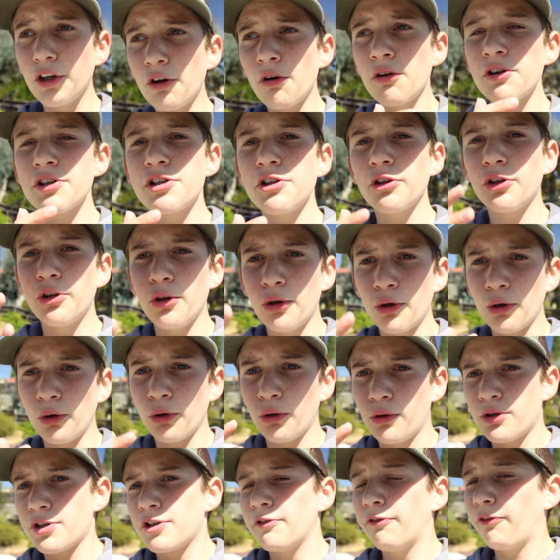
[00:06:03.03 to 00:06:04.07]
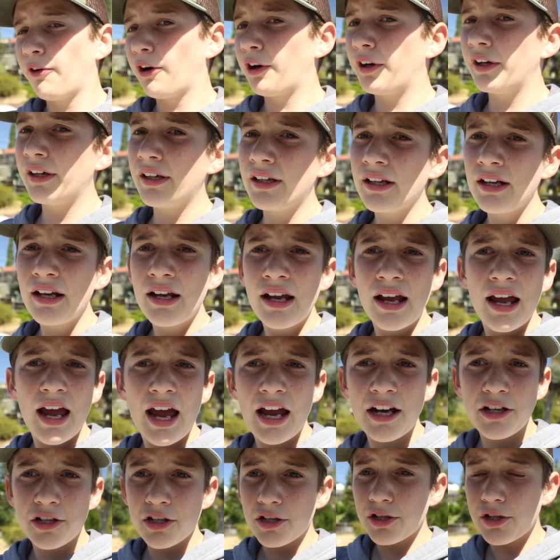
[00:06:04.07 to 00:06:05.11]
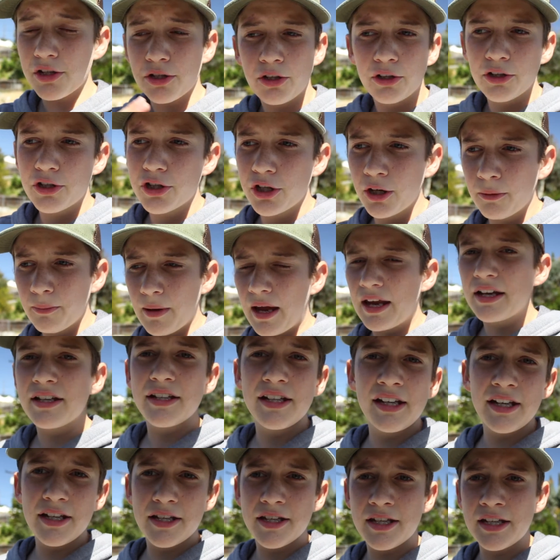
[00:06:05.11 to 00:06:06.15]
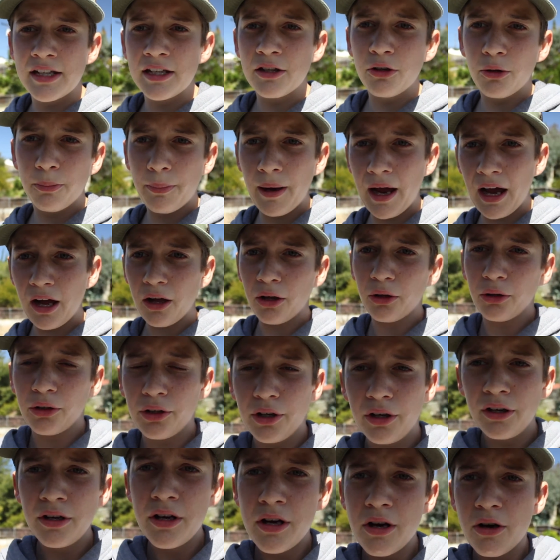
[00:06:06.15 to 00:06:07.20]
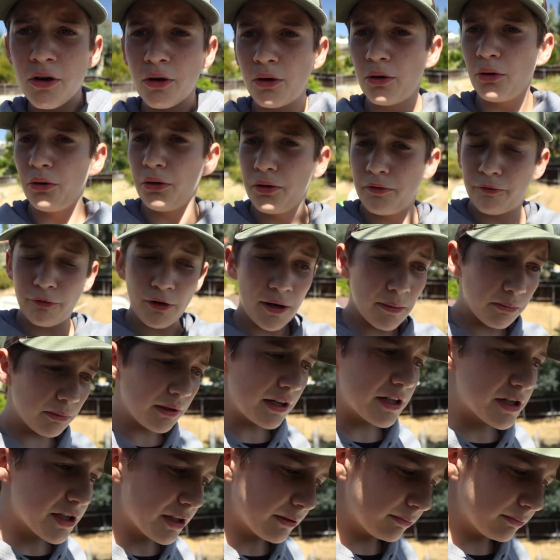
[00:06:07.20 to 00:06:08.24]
go into Google or Safari and just search up NTSC or PAL or frame rates.